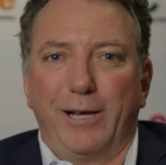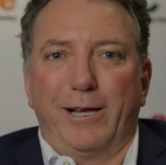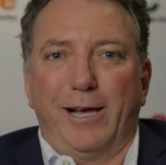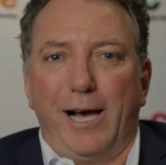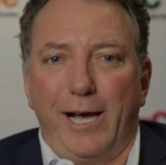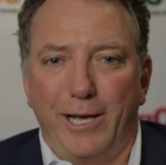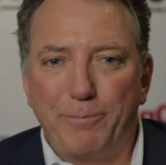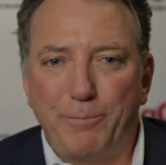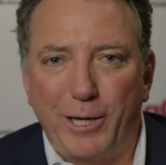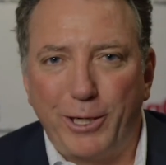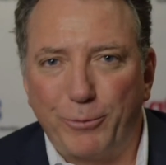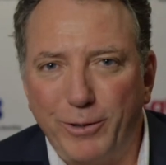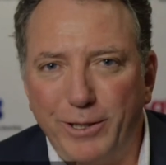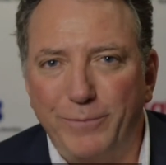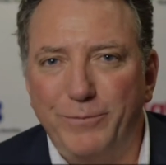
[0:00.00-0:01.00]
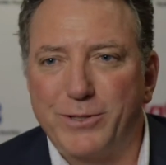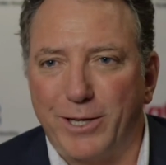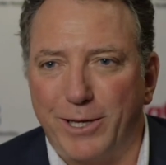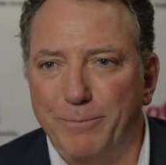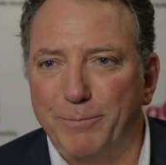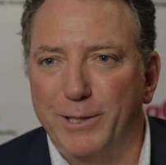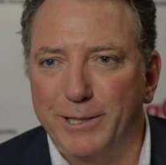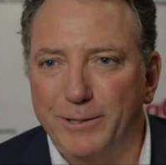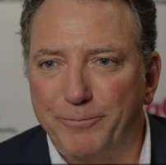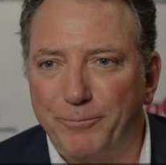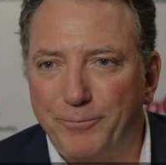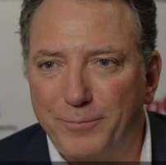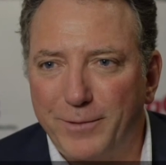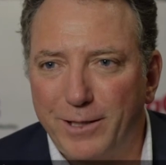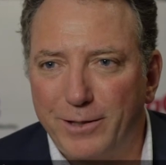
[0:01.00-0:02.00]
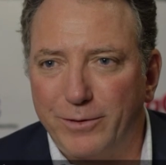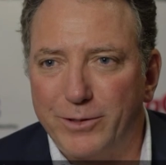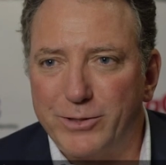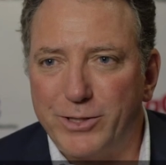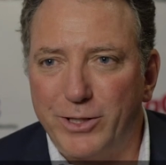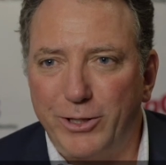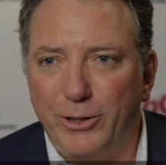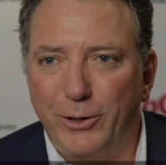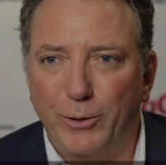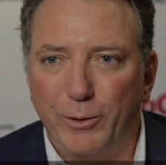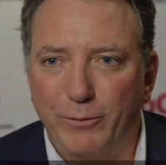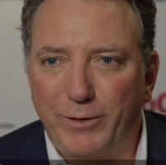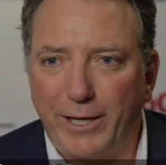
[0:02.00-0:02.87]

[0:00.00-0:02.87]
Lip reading: Hi, I'm Mike Reaves. I'm the CEO of